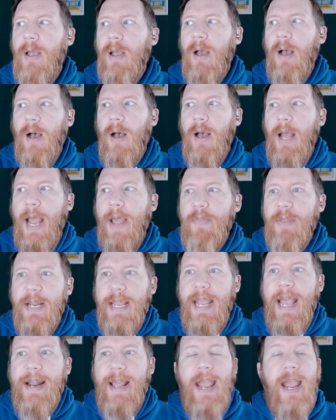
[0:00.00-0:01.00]
And then he
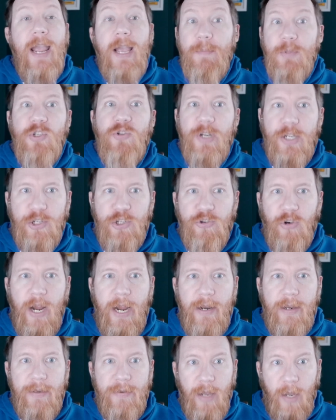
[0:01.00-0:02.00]
had a hamstring
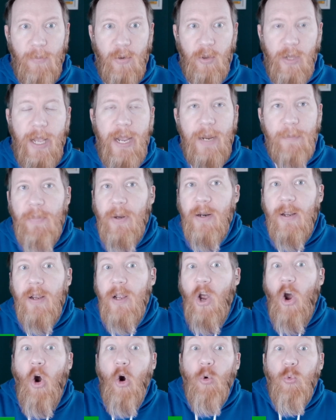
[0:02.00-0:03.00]
strain in AA. But
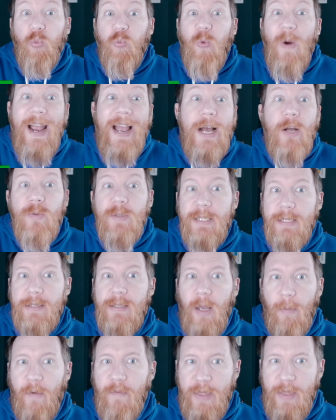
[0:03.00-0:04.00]
around
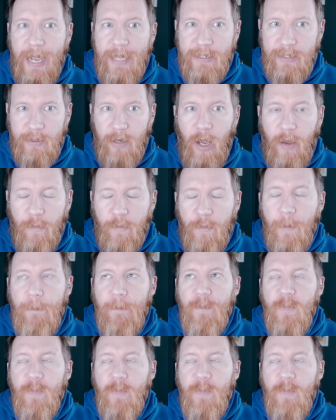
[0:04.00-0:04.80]
some of that stuff,